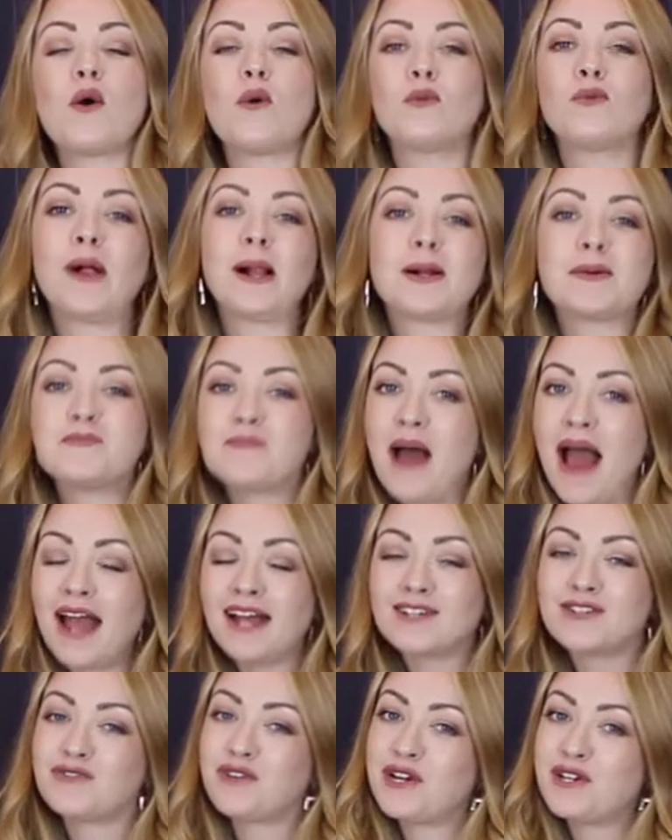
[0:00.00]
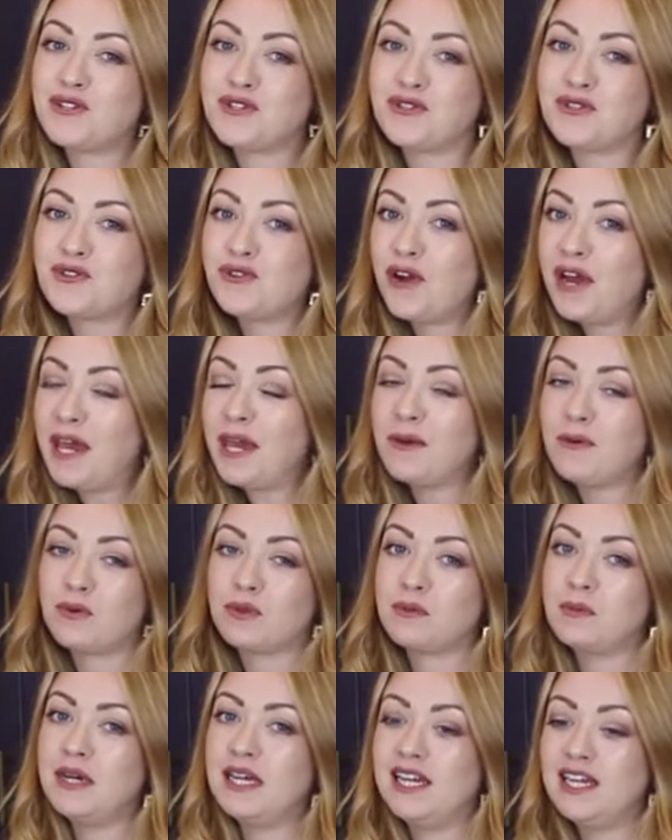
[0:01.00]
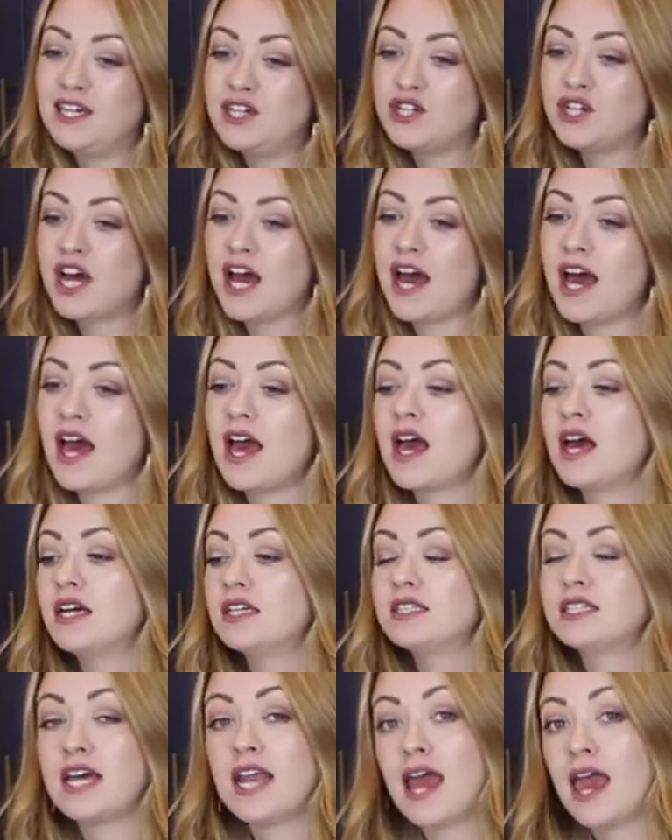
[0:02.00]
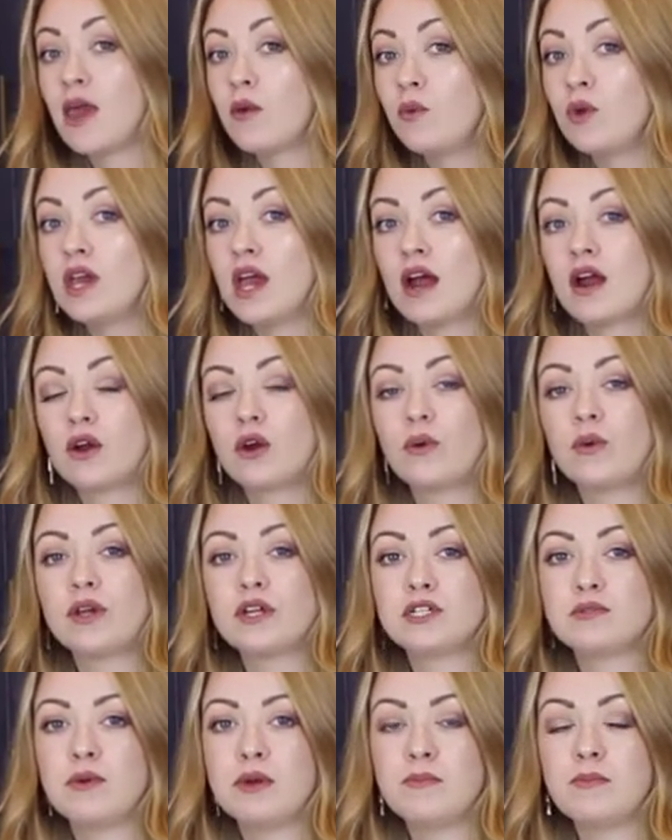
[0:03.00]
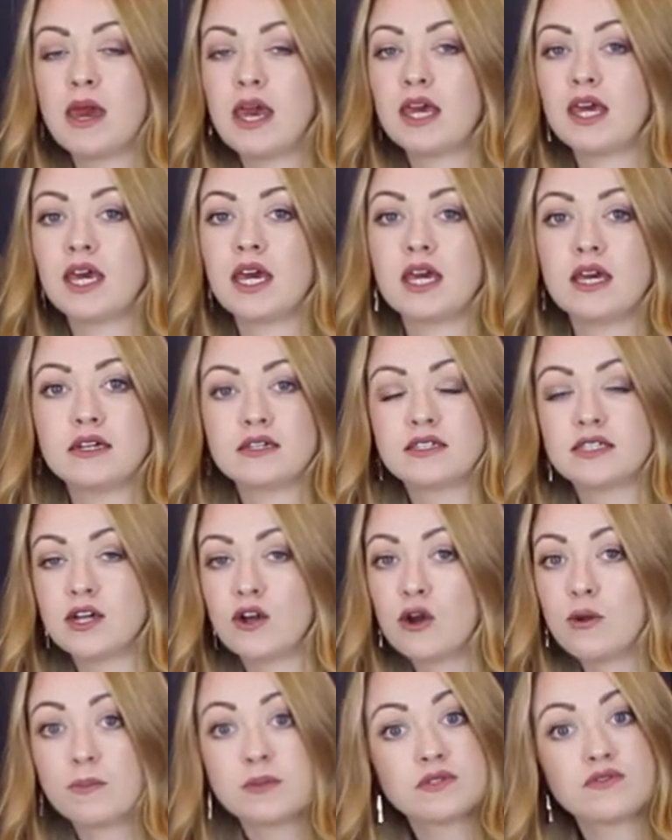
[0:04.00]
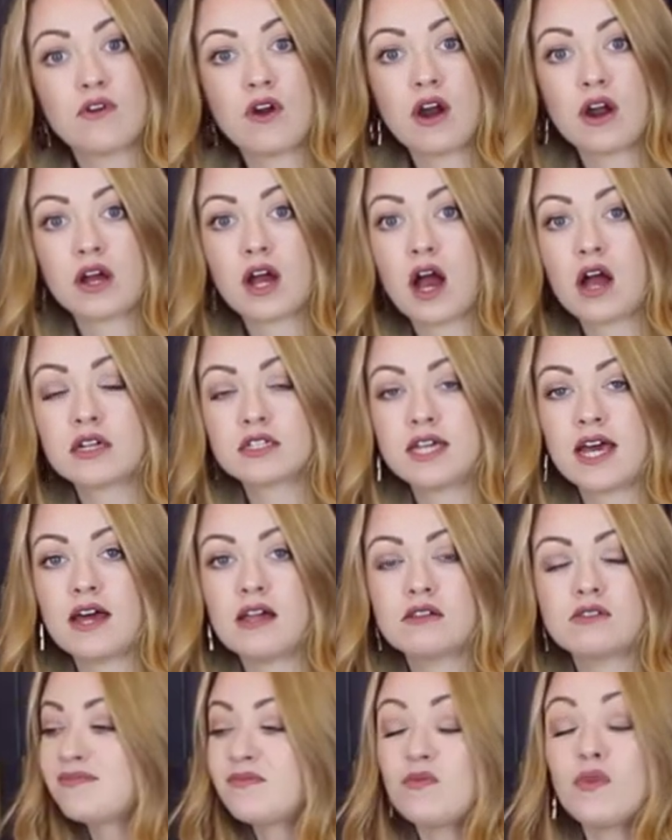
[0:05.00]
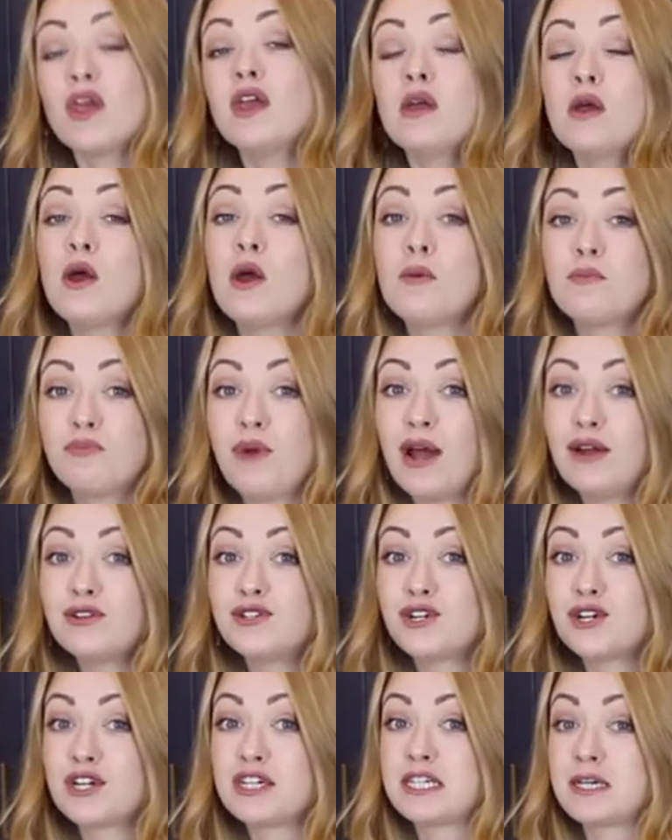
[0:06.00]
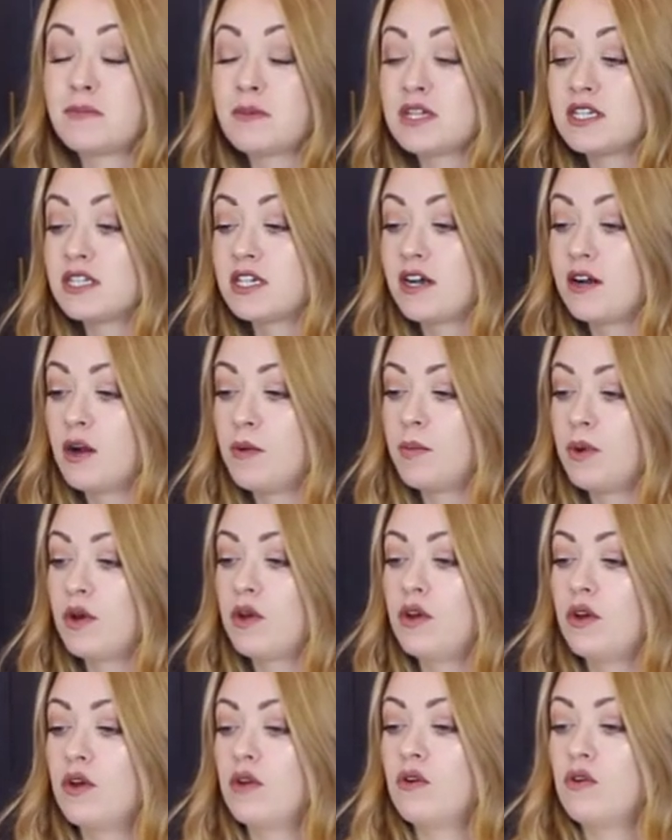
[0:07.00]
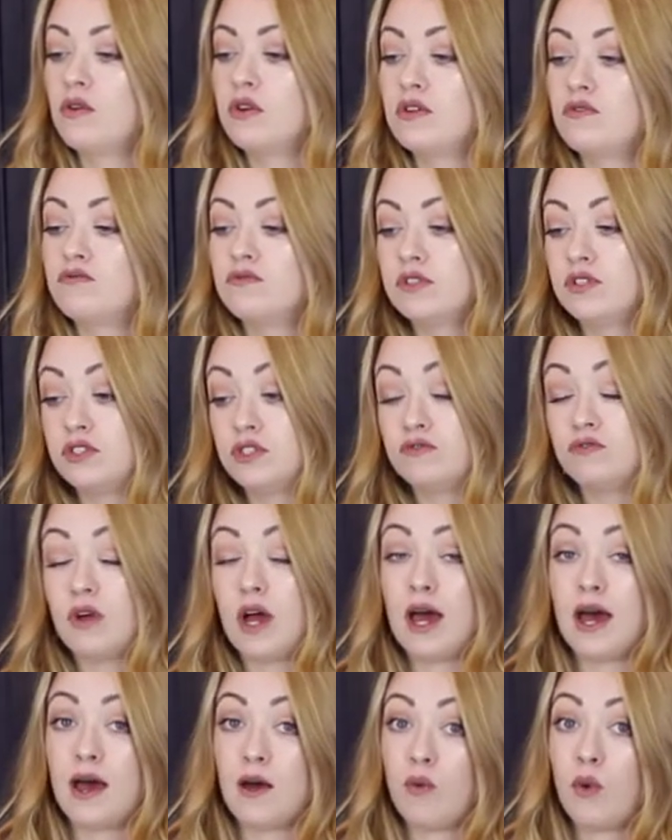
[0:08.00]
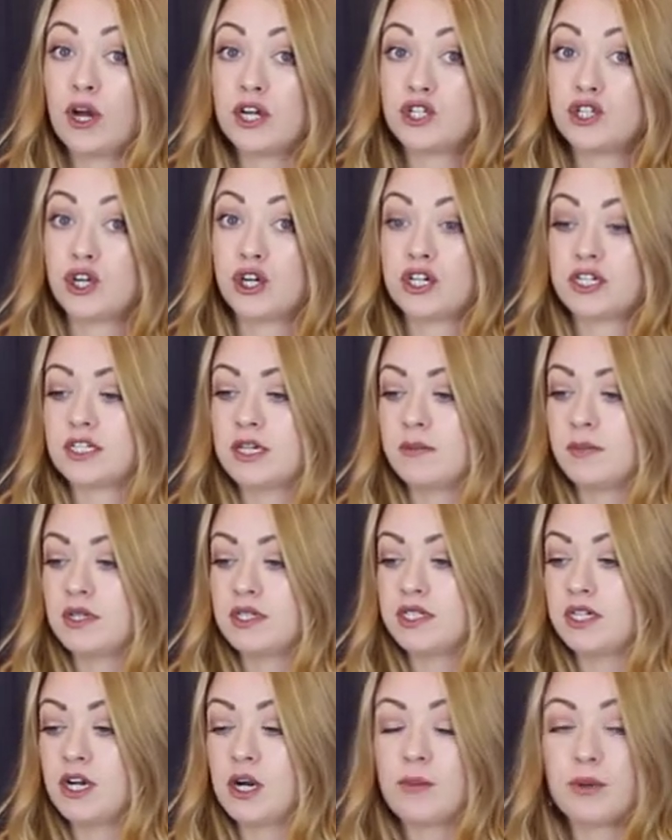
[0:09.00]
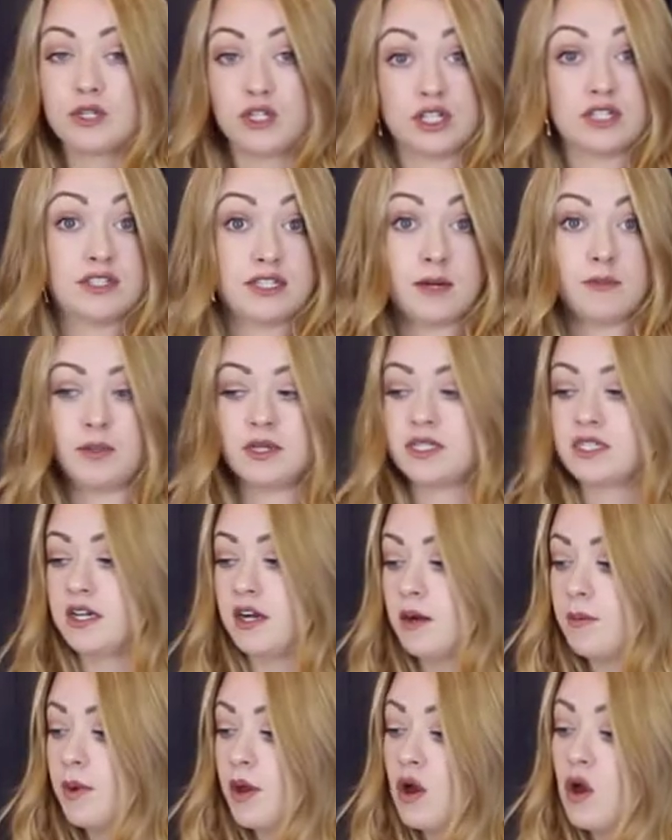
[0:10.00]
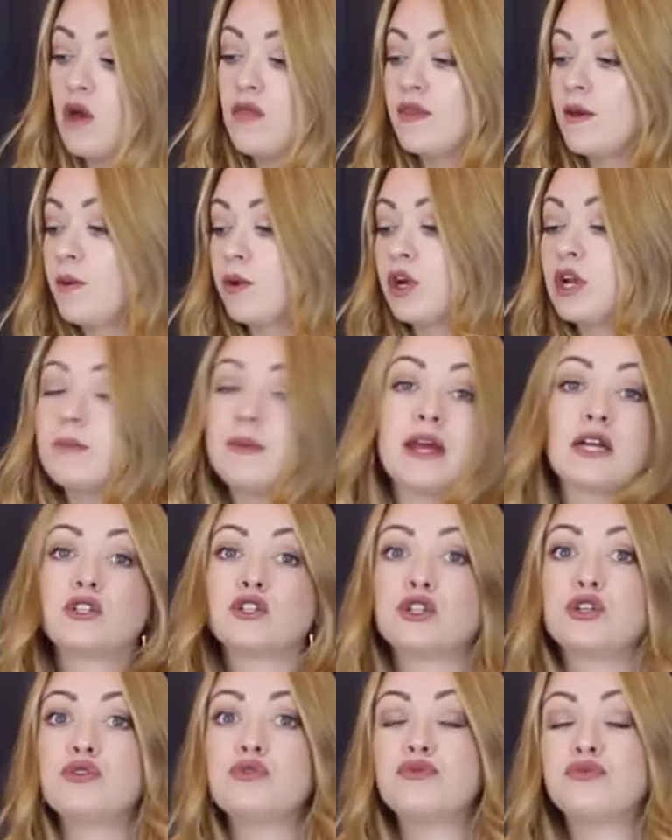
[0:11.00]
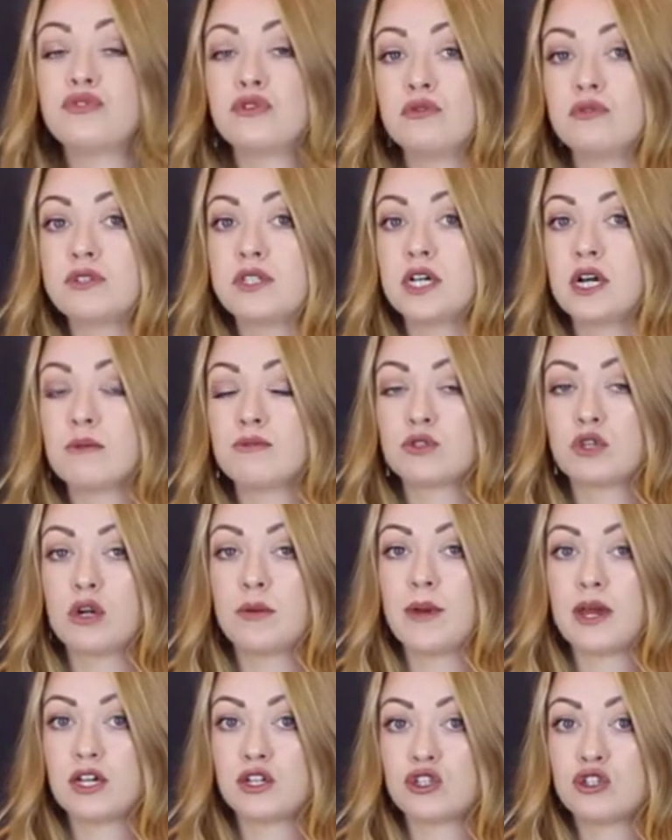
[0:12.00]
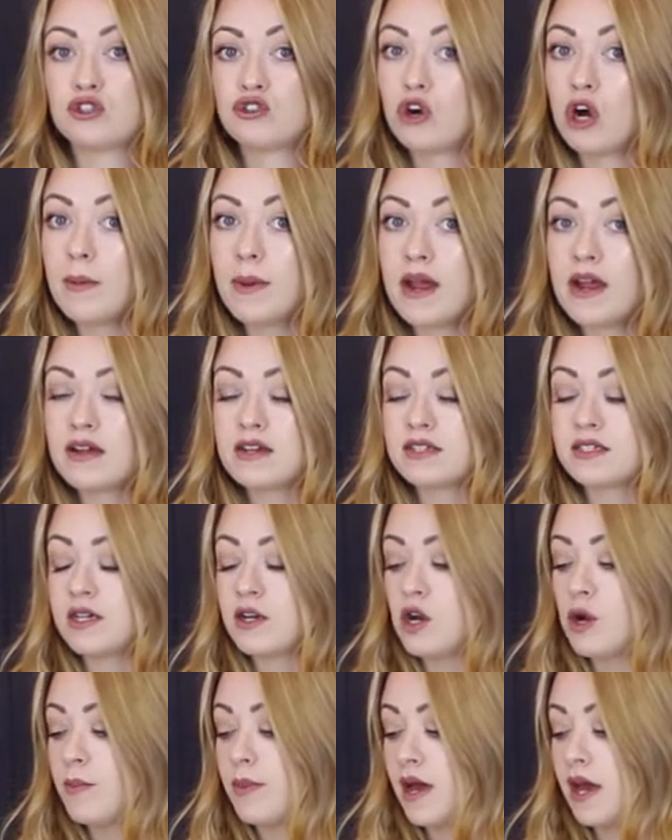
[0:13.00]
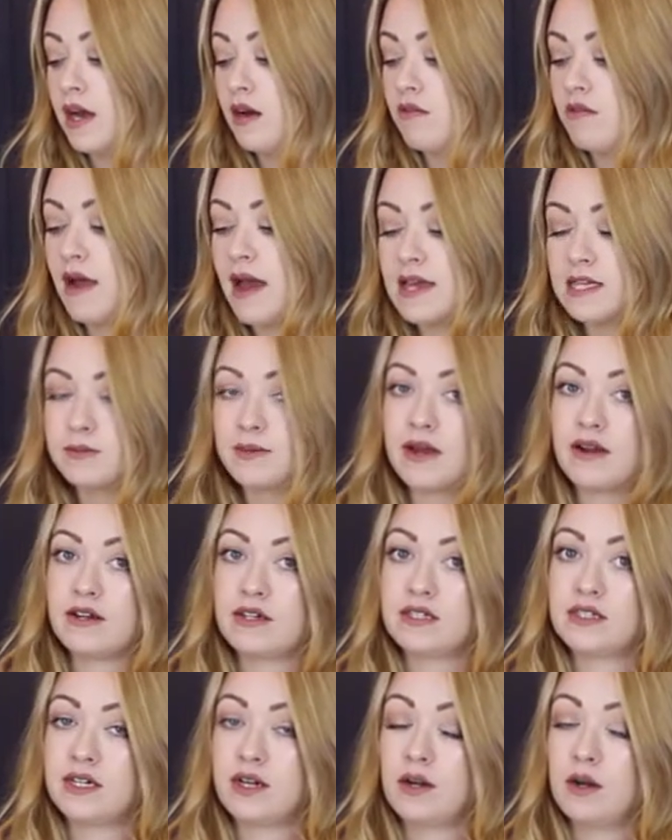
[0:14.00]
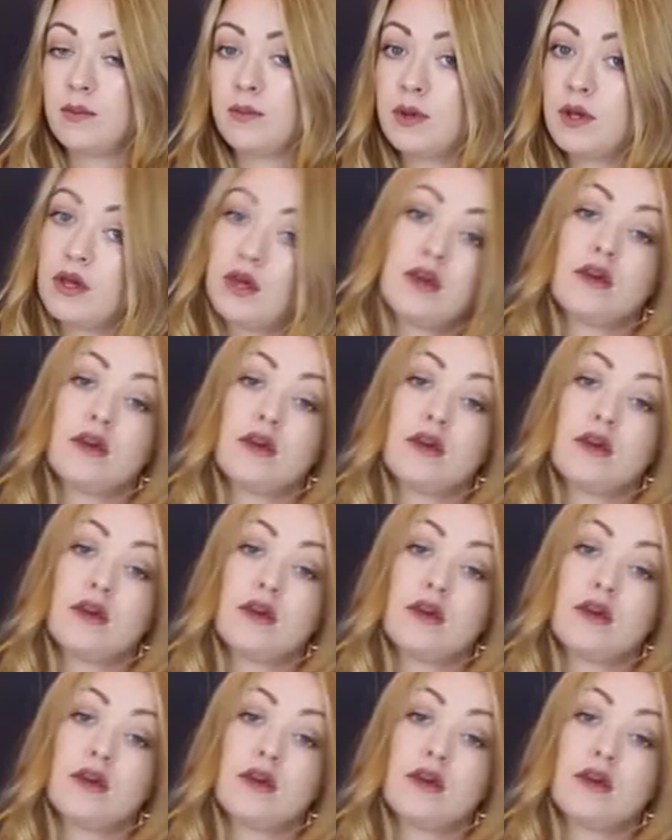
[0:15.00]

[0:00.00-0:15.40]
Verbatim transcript: Welcome back to Raise Your Drink with me, Alicia. Today we are going to be making syrups for our cocktails. Brown sugar simple syrup, uh, white sugar simple syrup, or just simple syrup. Then we're going to make two fruit syrups. We're going to make a strawberry syrup and a raspberry syrup.